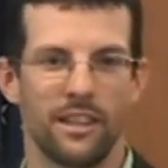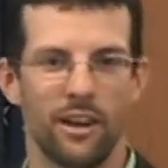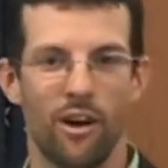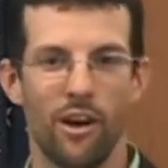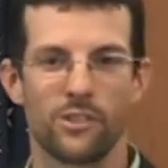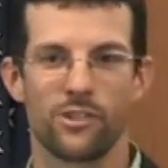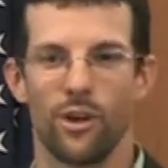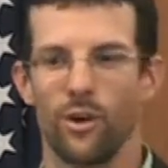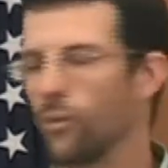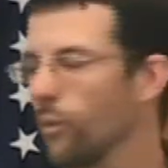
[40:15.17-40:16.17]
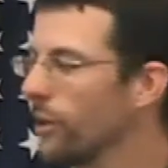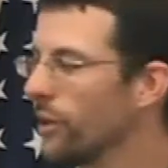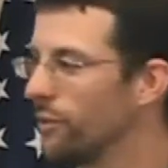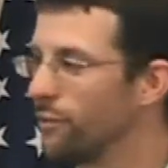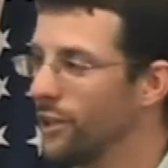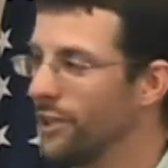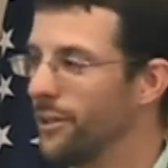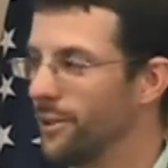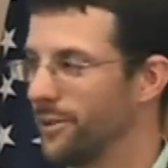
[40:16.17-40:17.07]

that also were good for you.